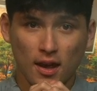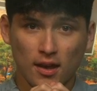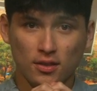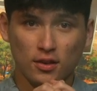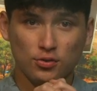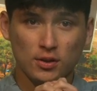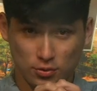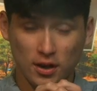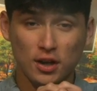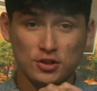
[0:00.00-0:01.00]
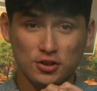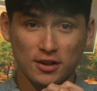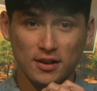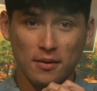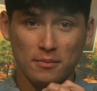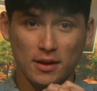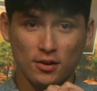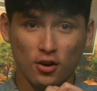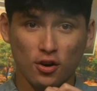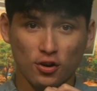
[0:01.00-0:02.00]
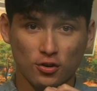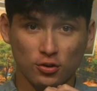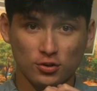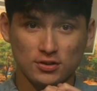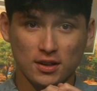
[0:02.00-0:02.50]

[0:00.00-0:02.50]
In the 300 meter hurdles,